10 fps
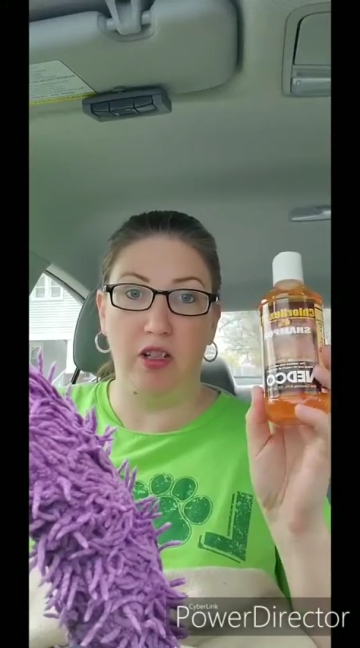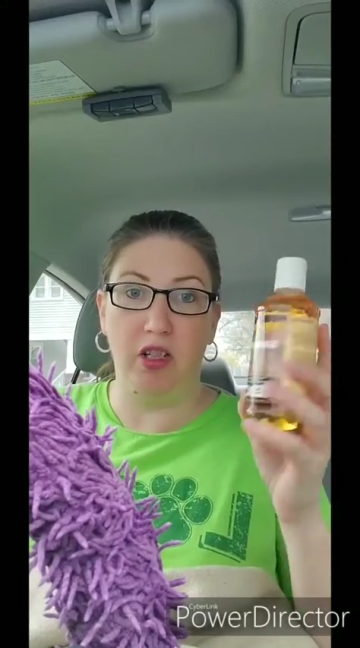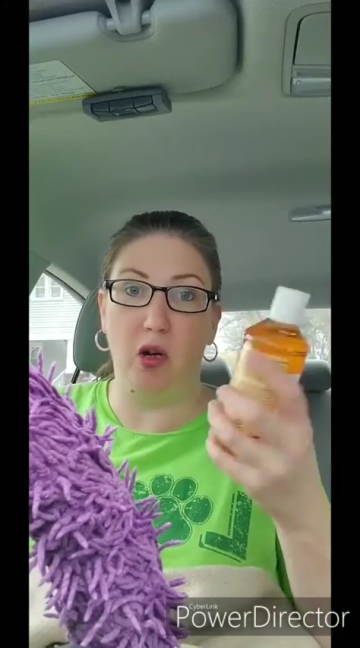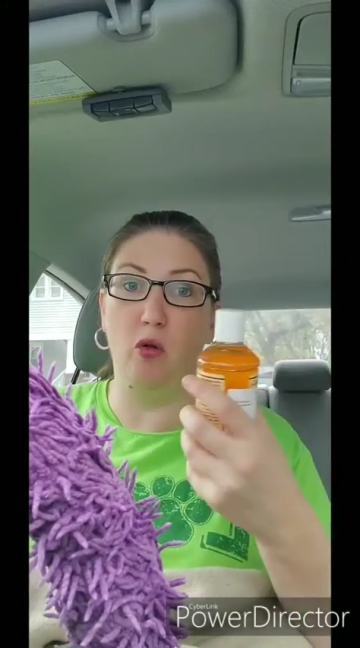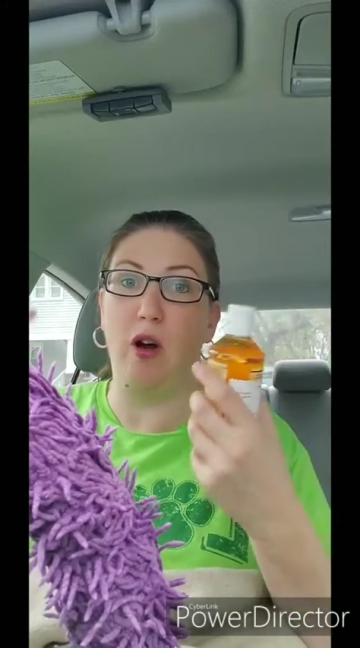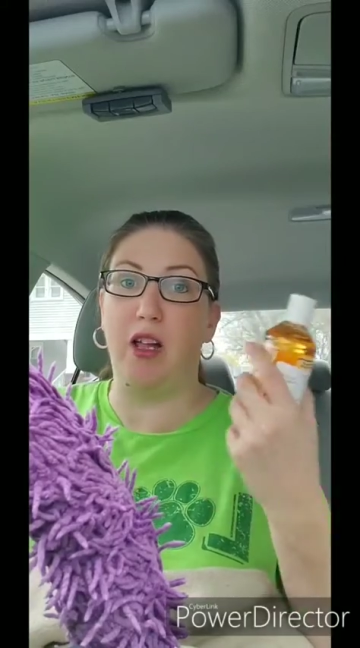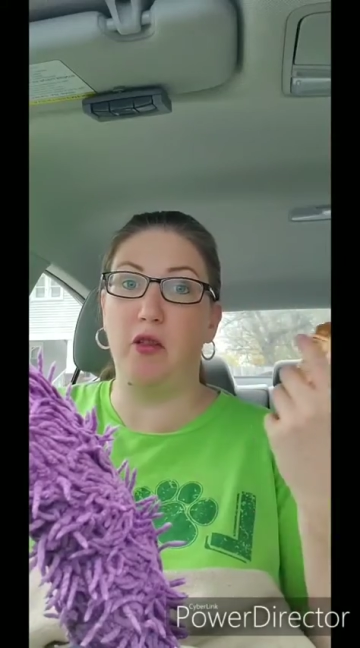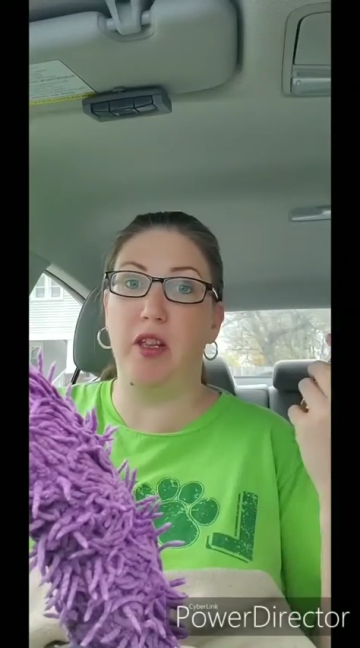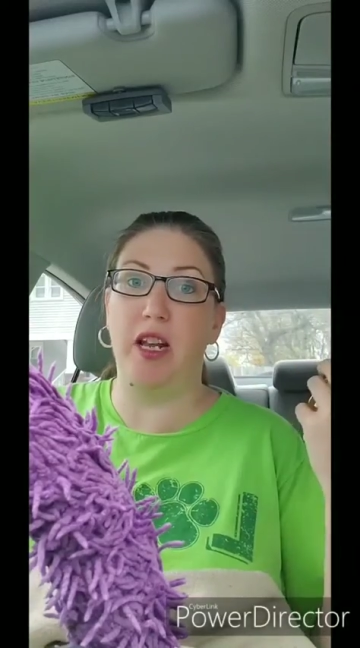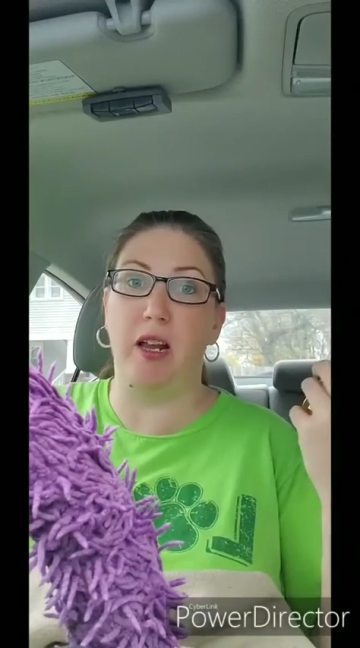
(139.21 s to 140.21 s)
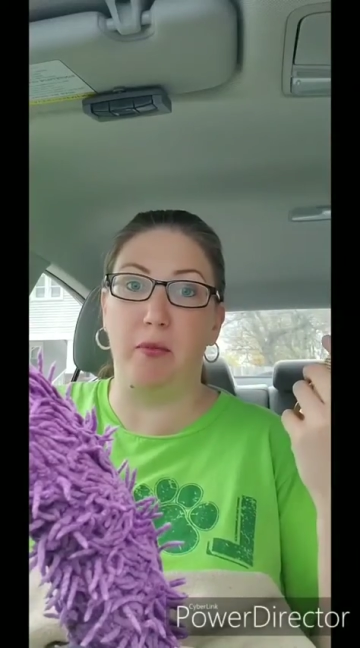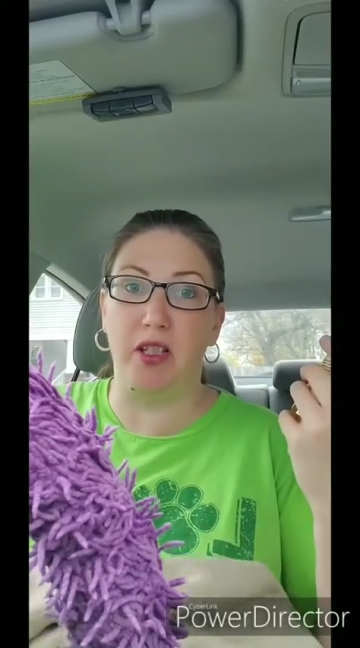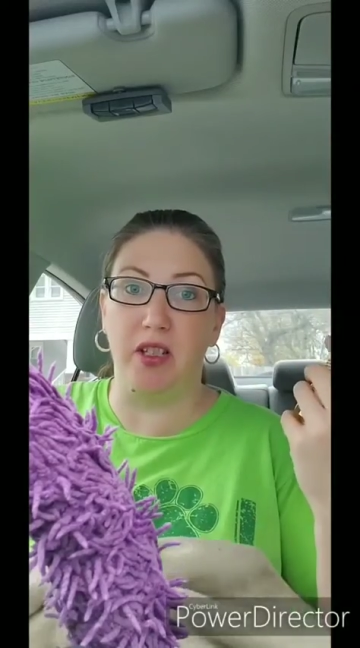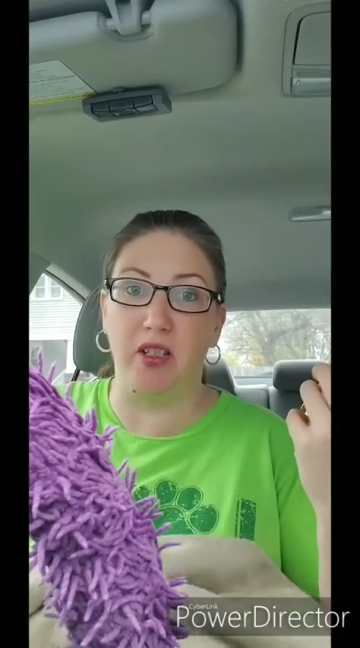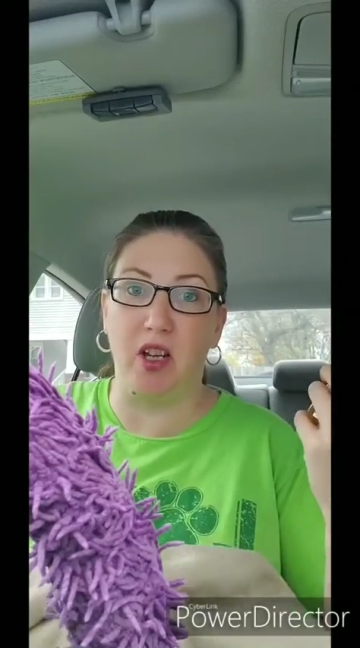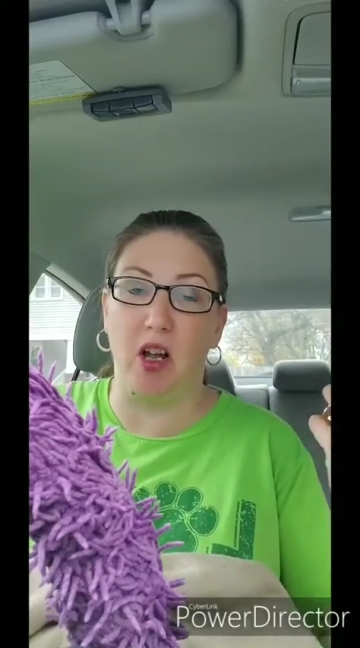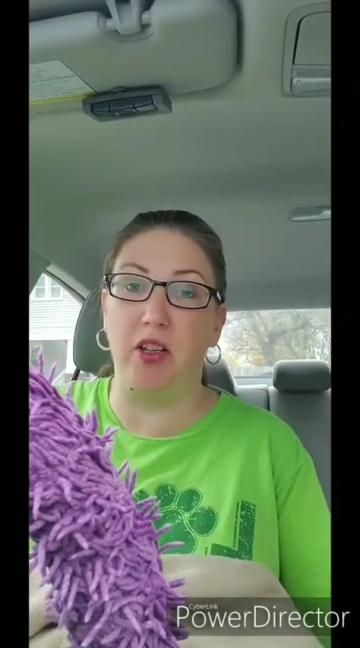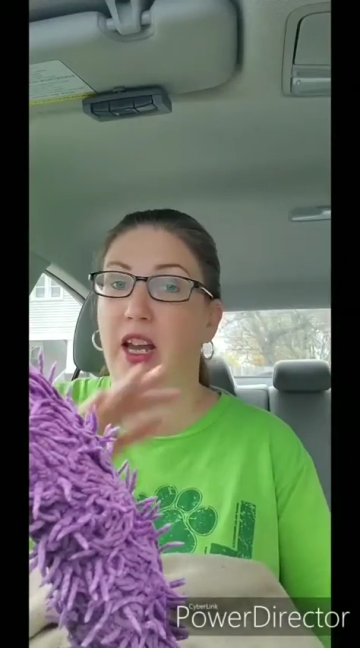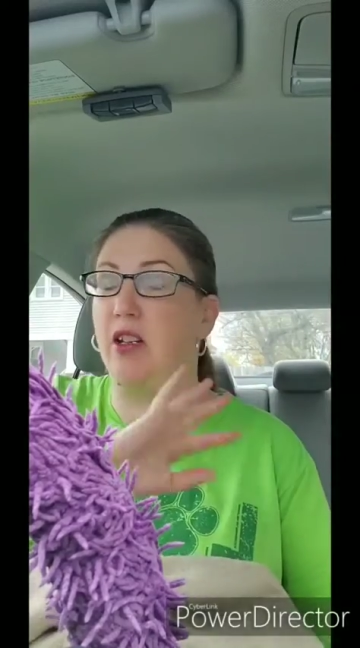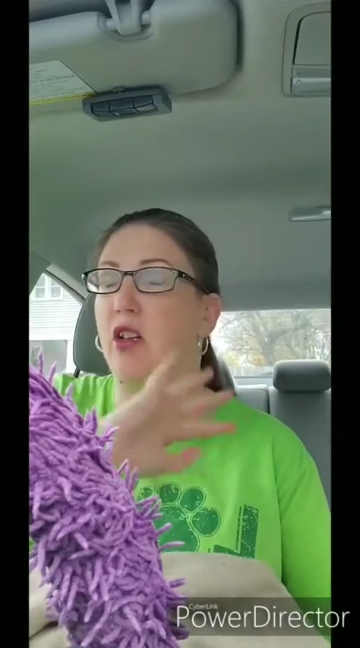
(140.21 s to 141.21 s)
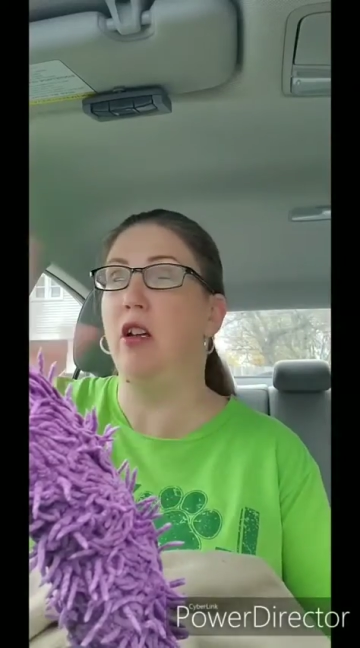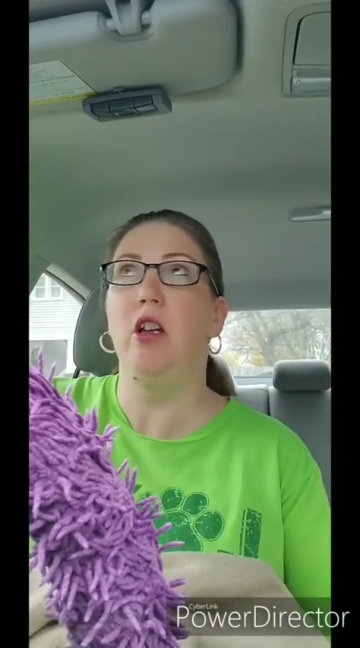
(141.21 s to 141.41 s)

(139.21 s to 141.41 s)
So rather than Epsom salt, and